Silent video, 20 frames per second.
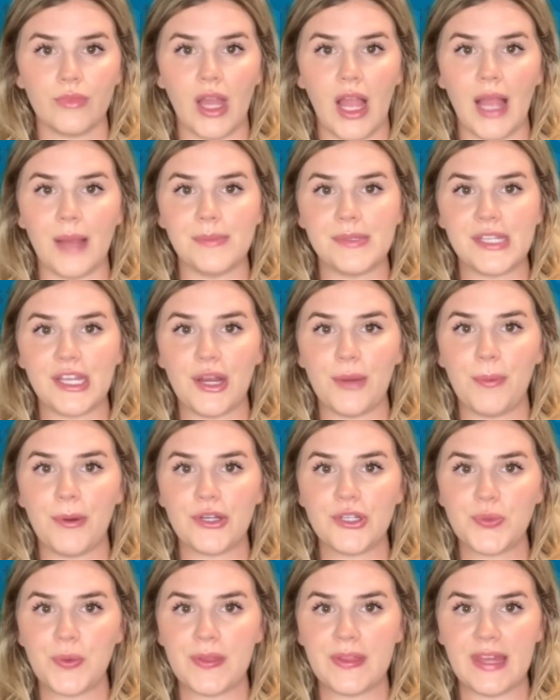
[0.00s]
I'm Sarah
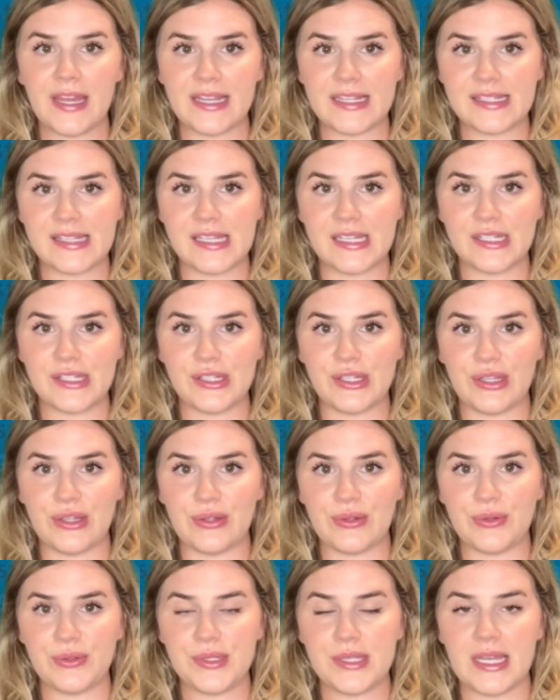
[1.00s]
Burtch with Kingstonist
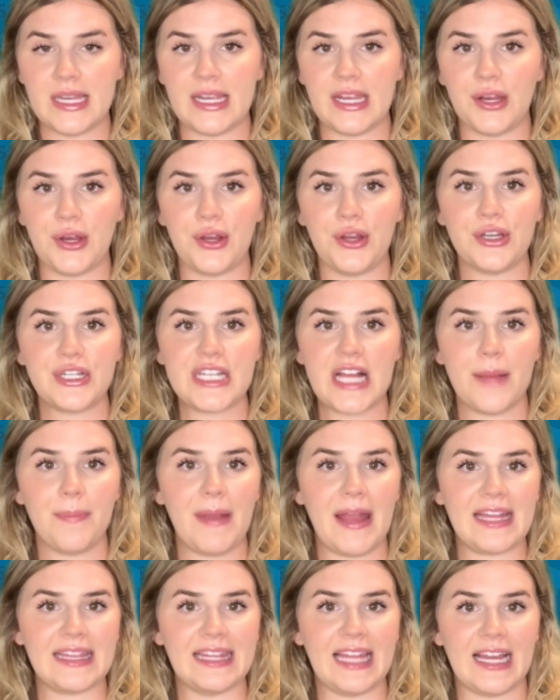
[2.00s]
News, and here are your top
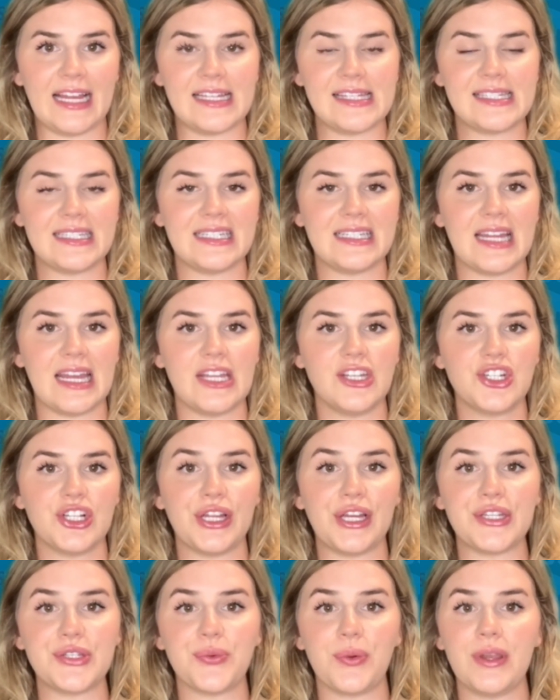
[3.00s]
headlines today,
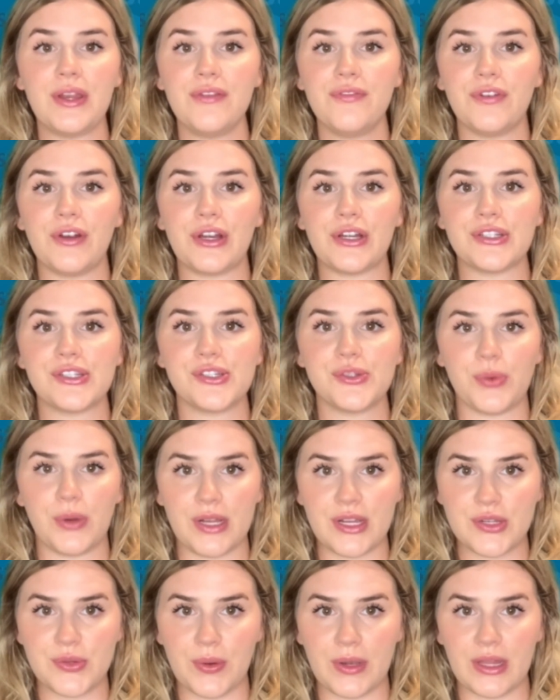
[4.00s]
July 21st,
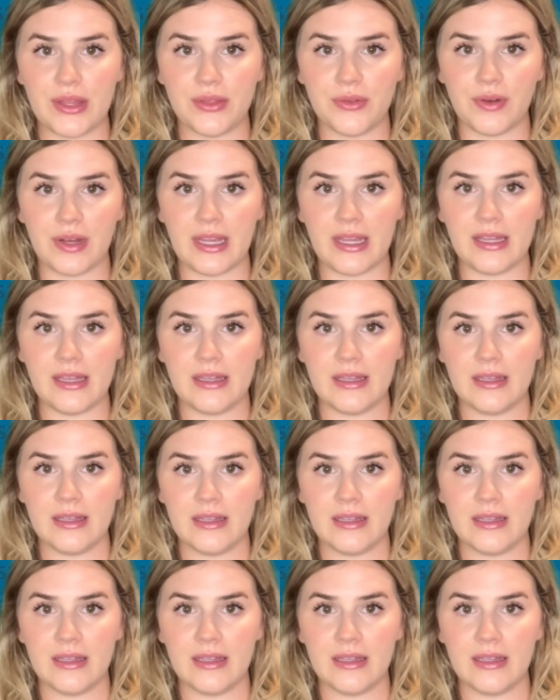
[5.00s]
2023.